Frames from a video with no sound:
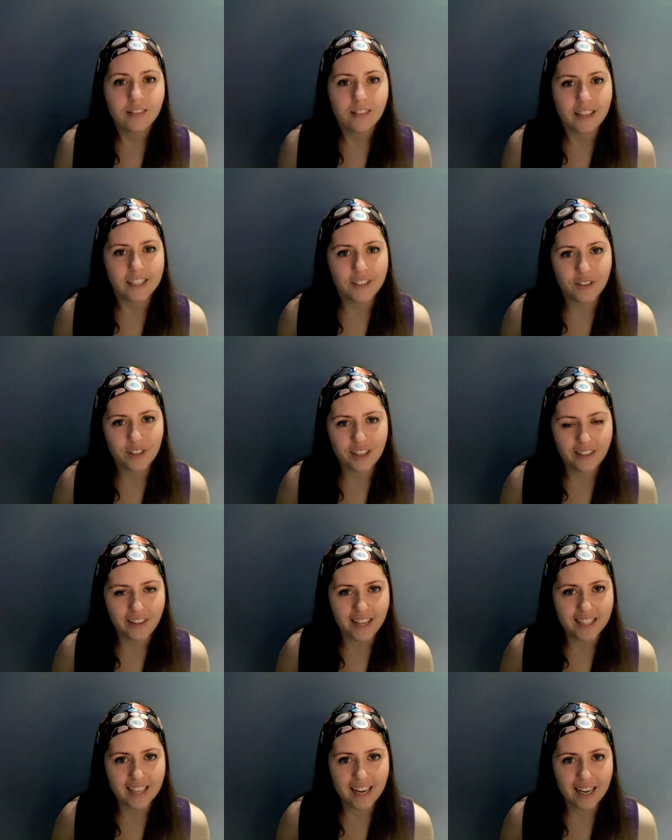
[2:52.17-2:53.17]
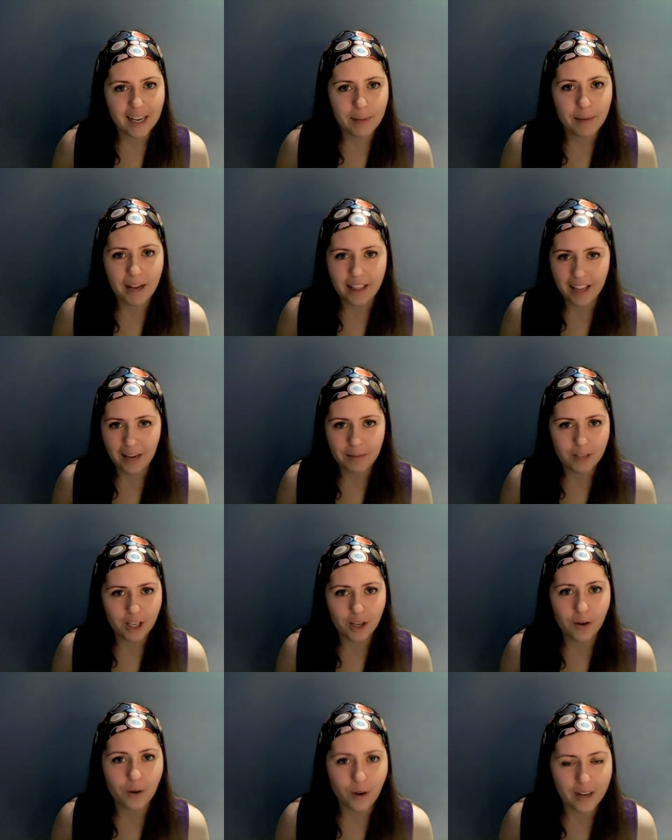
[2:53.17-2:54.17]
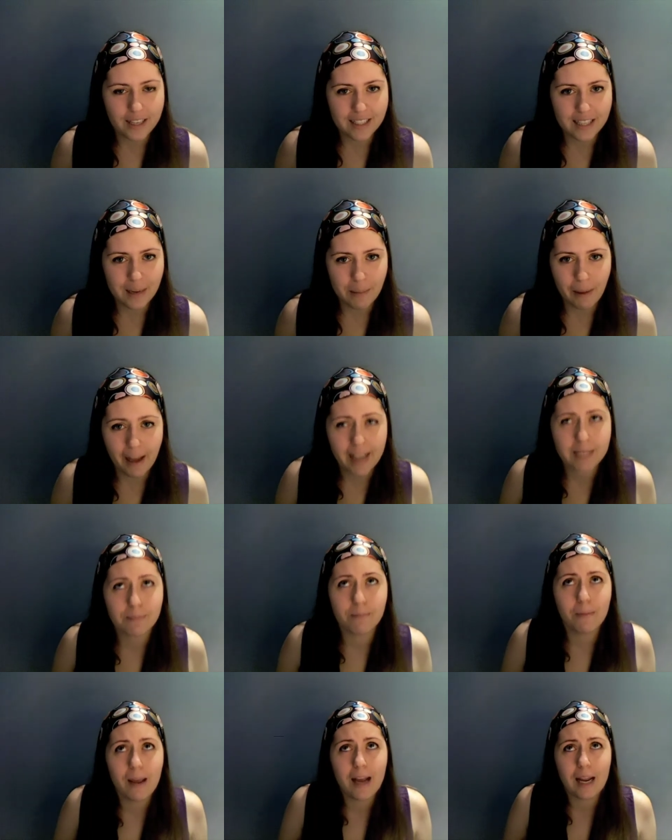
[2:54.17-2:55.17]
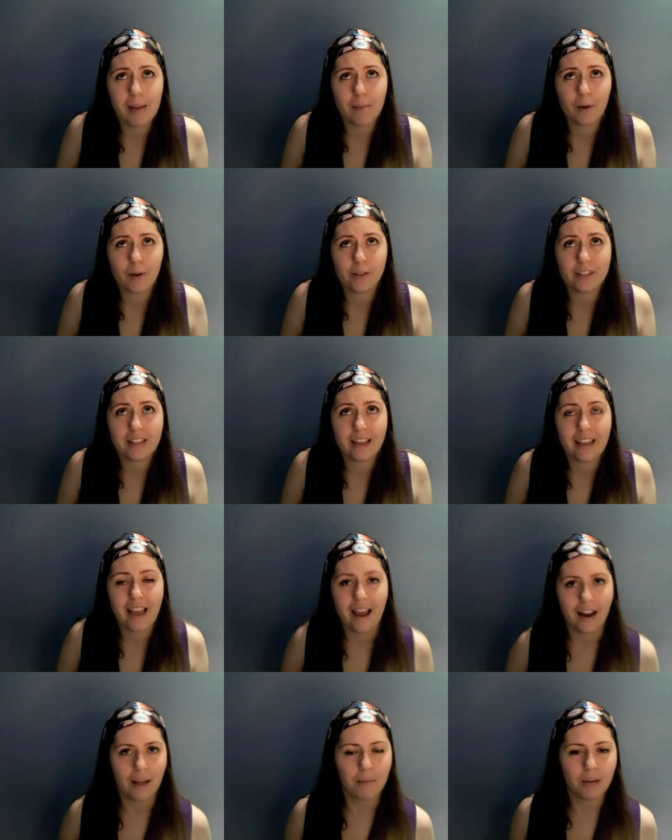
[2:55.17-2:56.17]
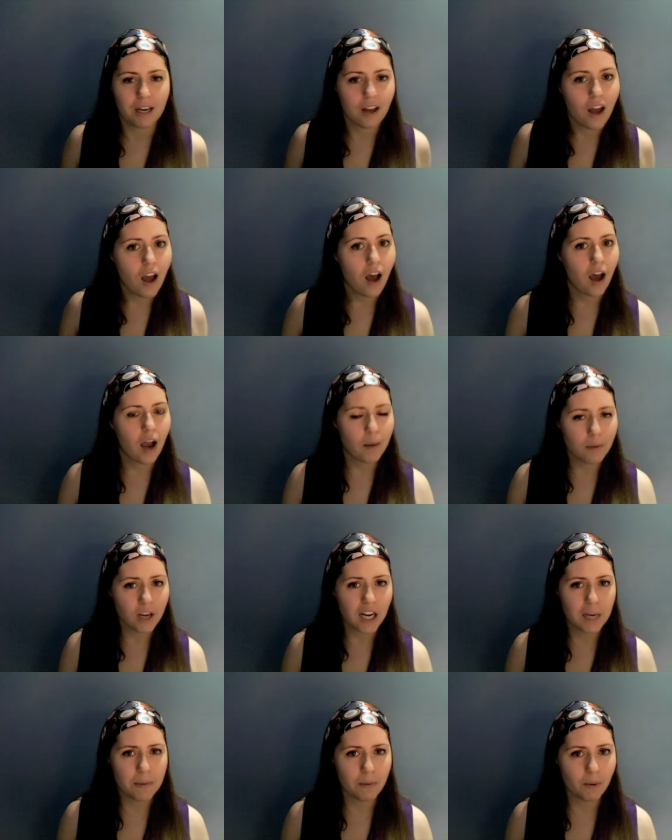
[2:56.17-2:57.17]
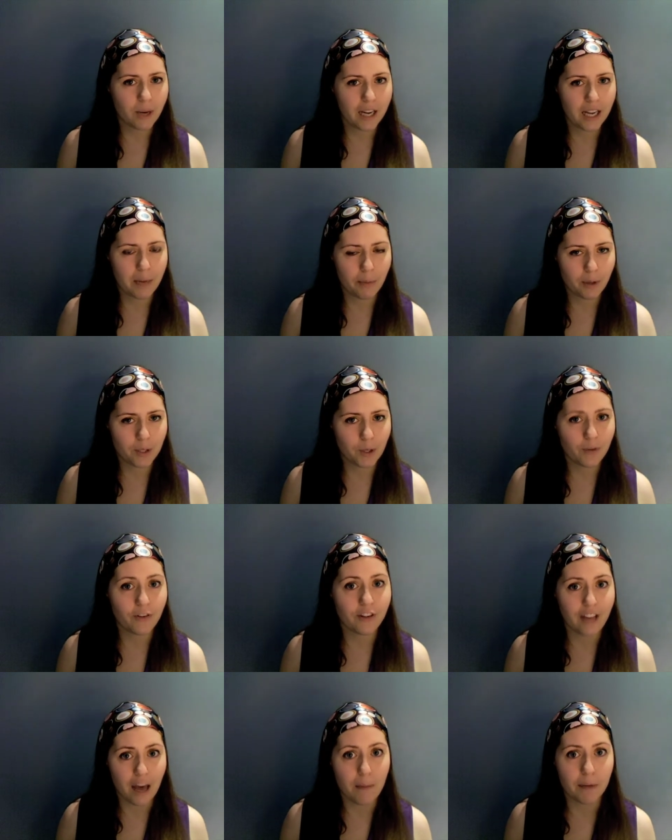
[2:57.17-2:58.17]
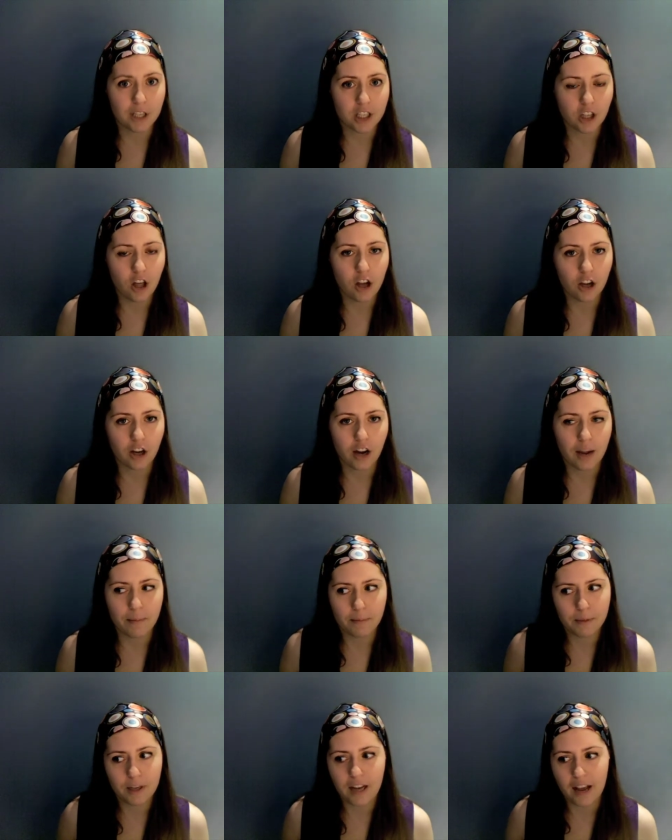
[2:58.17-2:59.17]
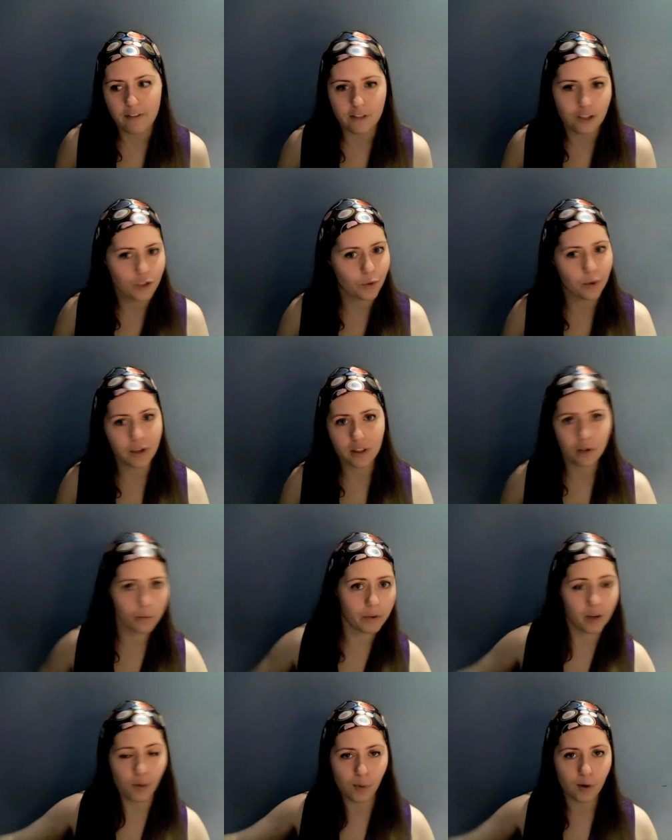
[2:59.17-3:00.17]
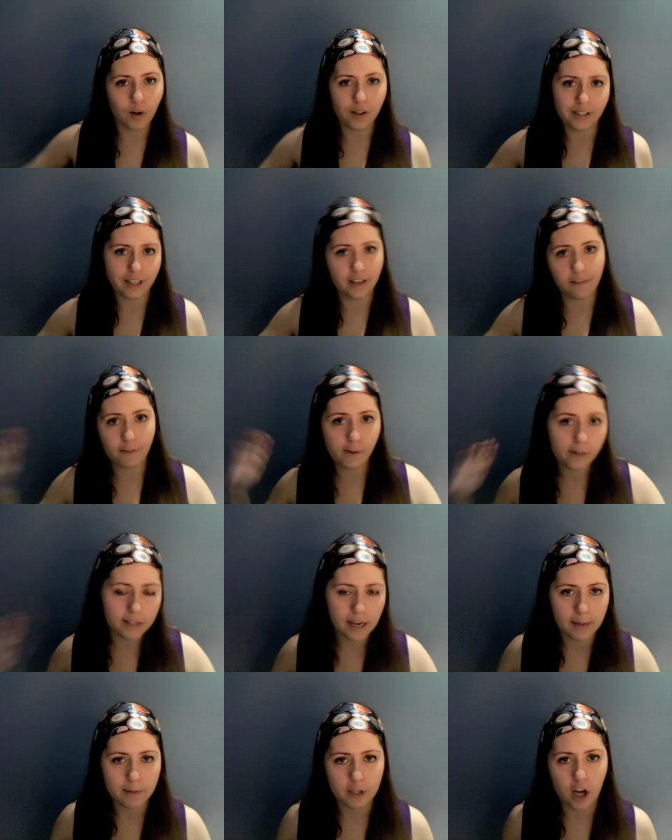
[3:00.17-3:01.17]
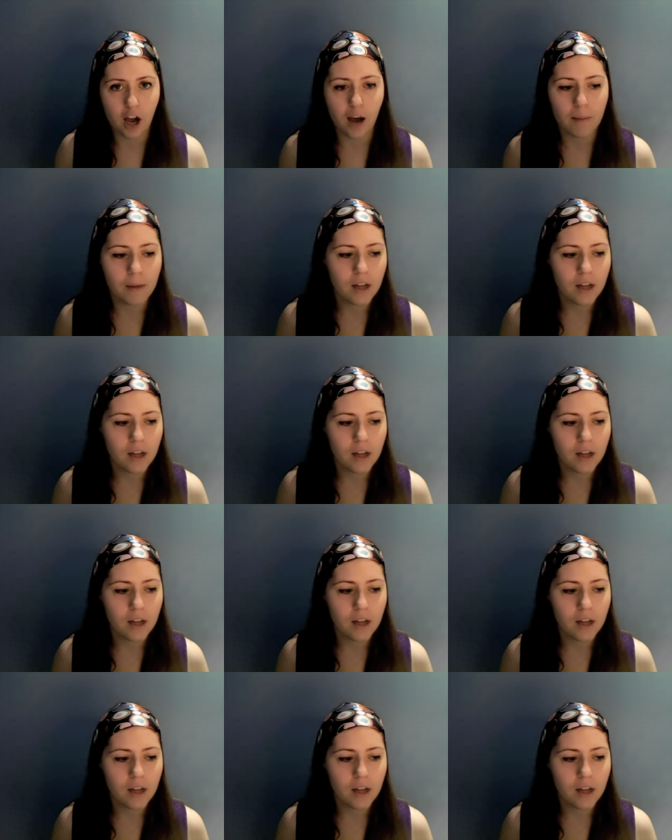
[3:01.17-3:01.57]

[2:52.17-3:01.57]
Thanks for the advice, Katie, but I think I'm just gonna go crazy and buy as many books as I can. I mean, I'm not gonna be working at a bookstore for that much longer. I'm gonna have to join the real world and get a full-time job,